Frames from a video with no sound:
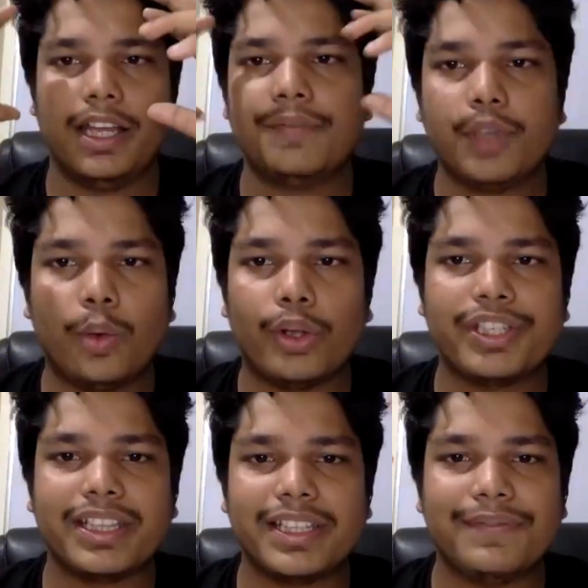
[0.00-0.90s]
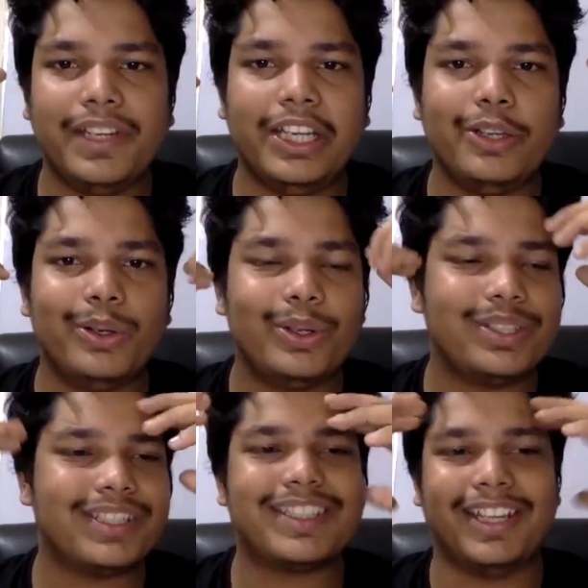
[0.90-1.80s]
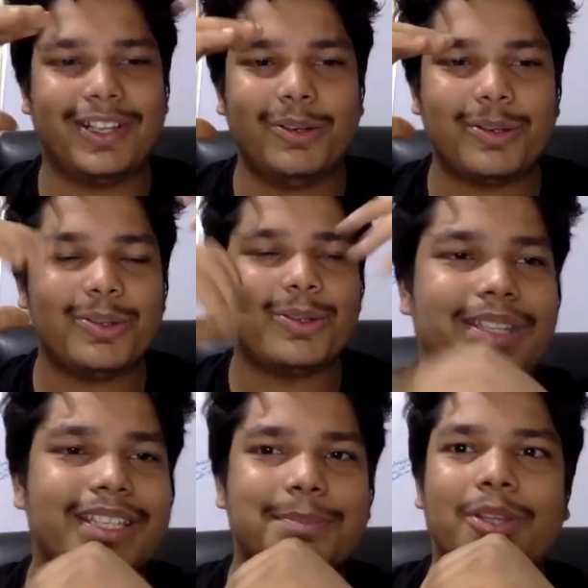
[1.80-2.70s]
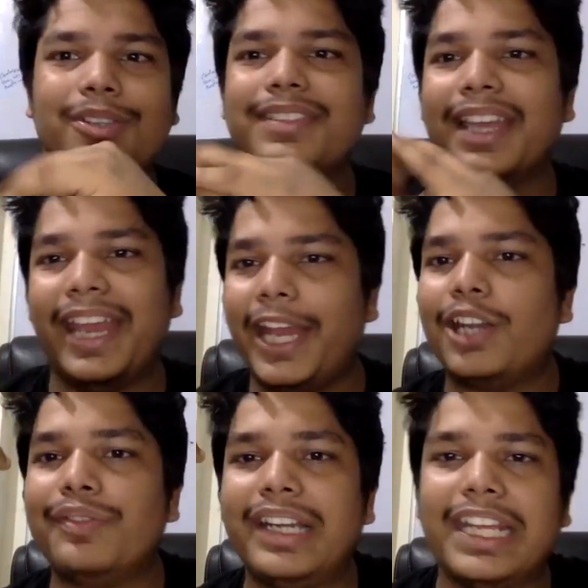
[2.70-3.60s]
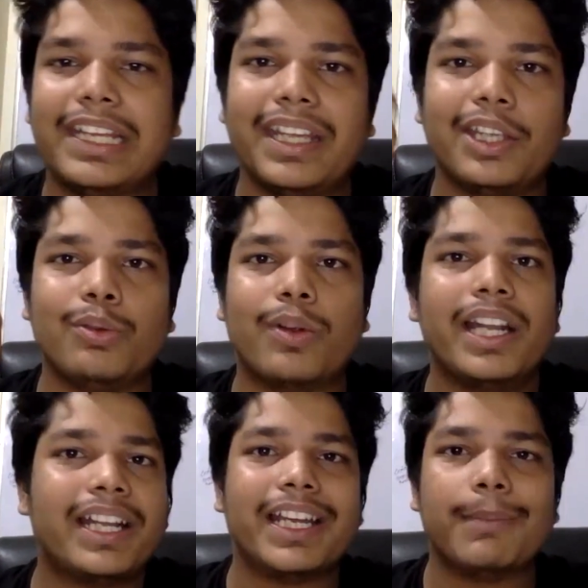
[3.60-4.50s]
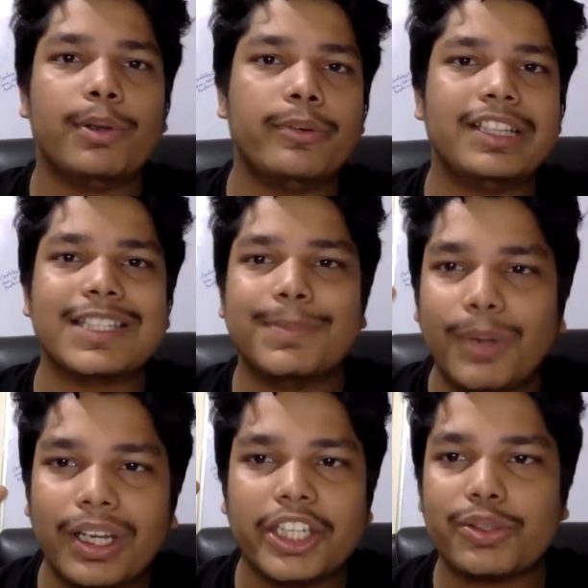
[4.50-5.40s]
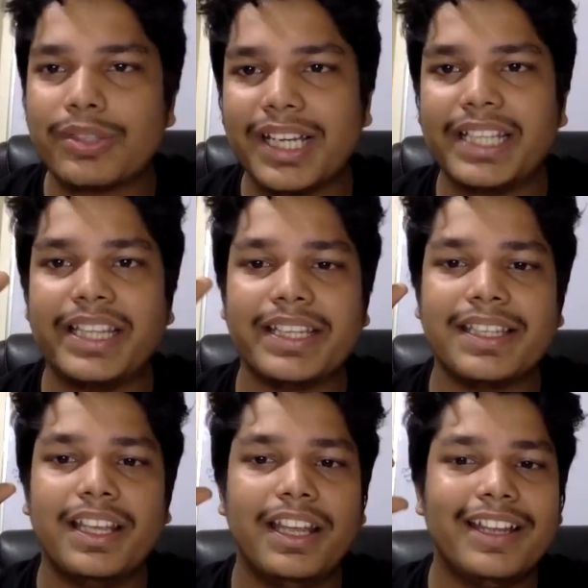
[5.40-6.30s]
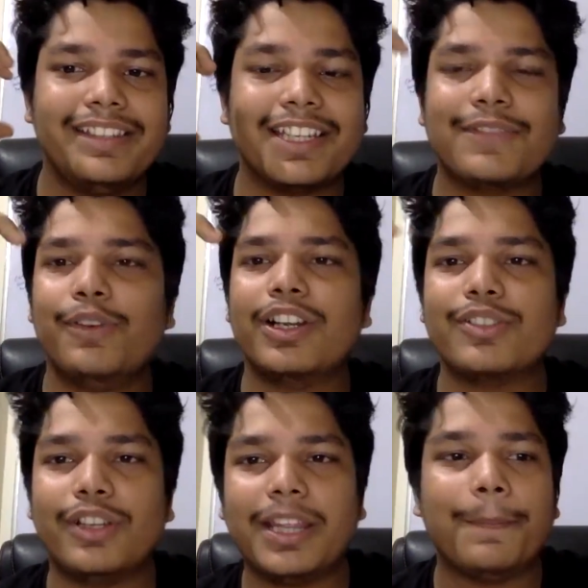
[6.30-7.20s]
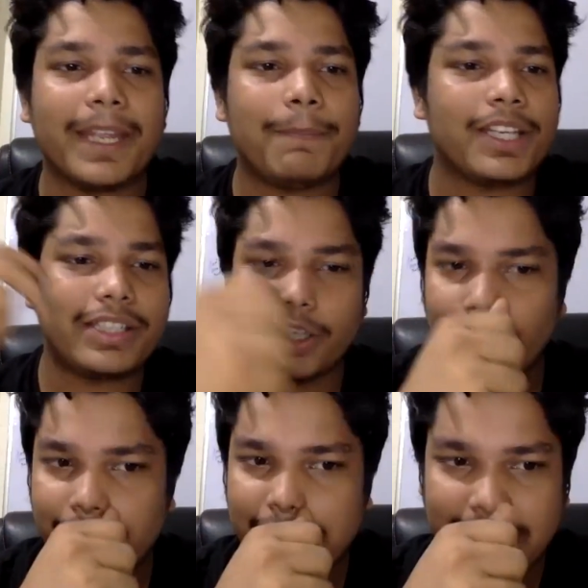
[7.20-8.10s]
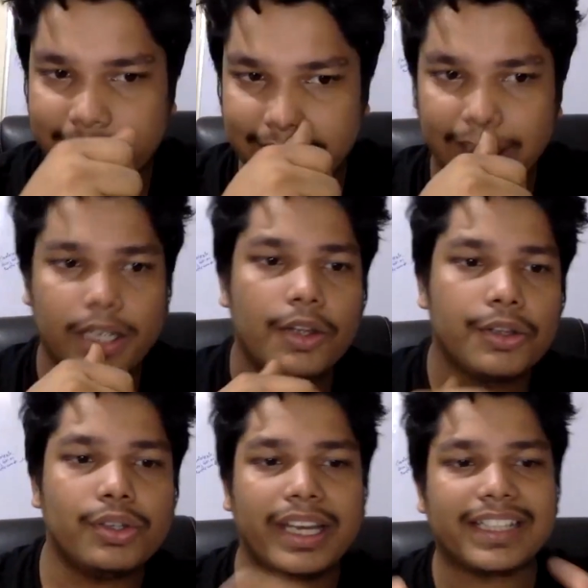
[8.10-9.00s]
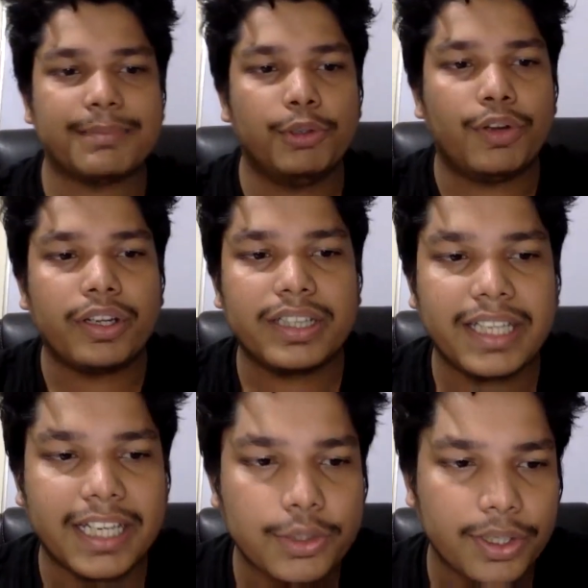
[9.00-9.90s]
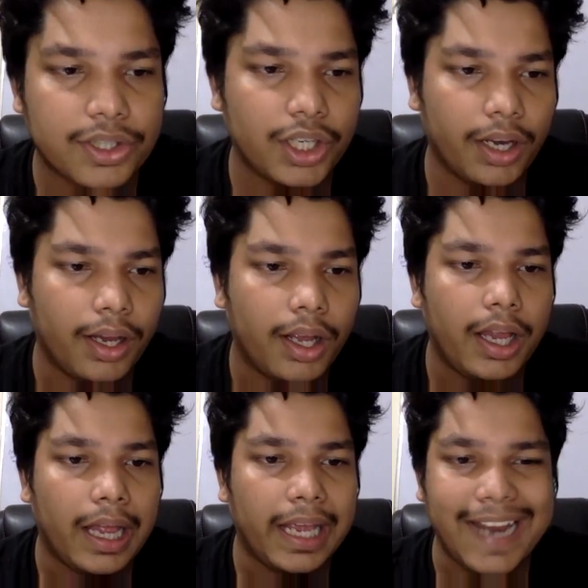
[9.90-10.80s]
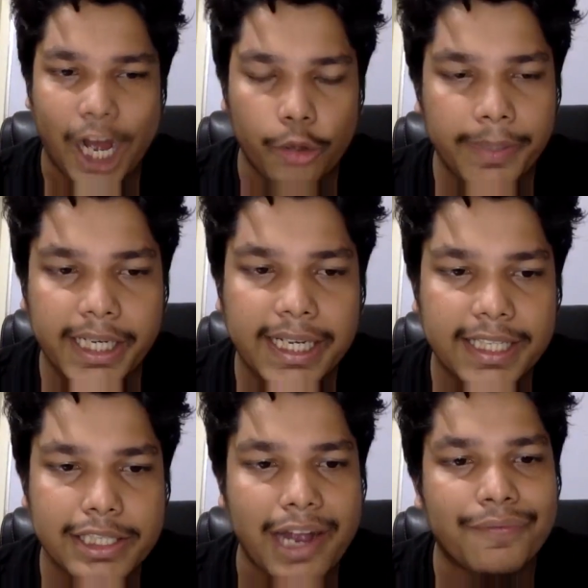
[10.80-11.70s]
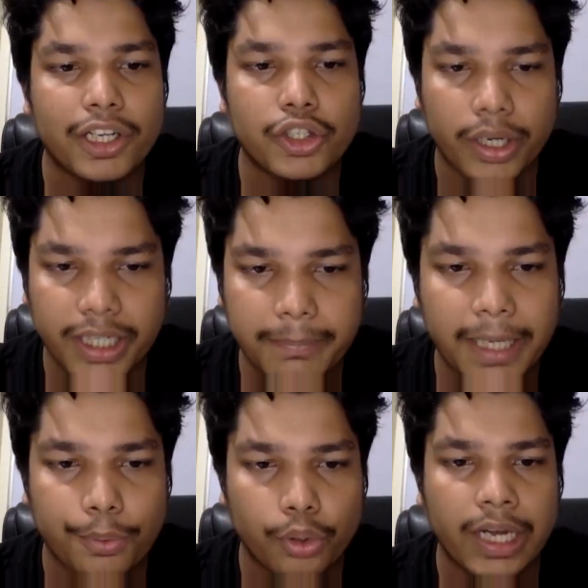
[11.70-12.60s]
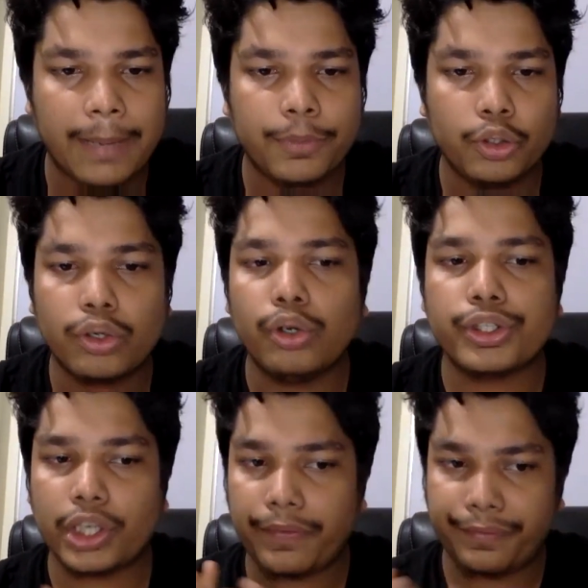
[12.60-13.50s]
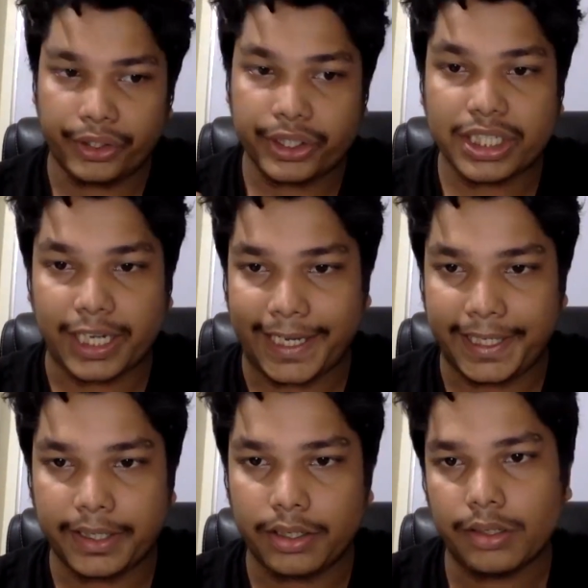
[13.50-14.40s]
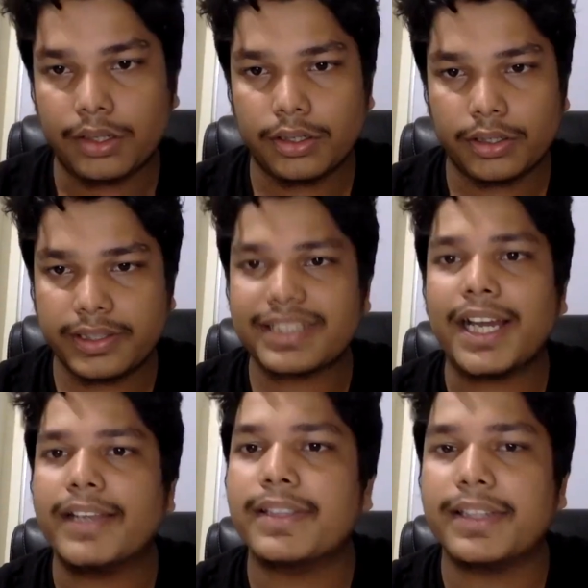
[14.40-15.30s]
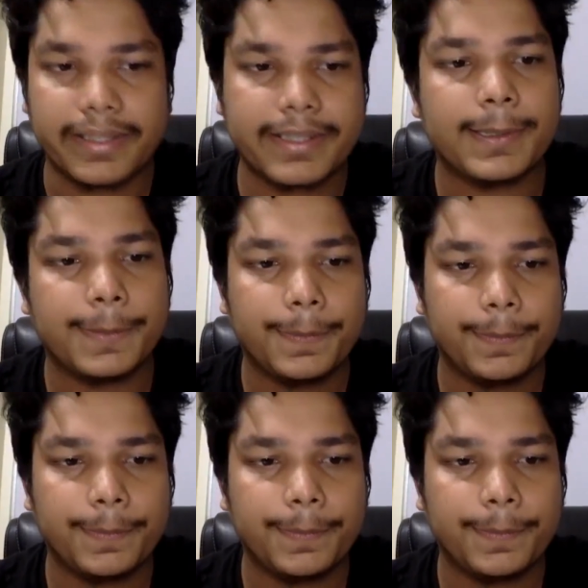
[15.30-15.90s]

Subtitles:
if you're watching this video, just ignore things because end of the day you can't crib over the small issues like this. Just focus on the big picture of the things. So let's move on to the next question. In how many days after joining my program you closed your first client? Just answer this.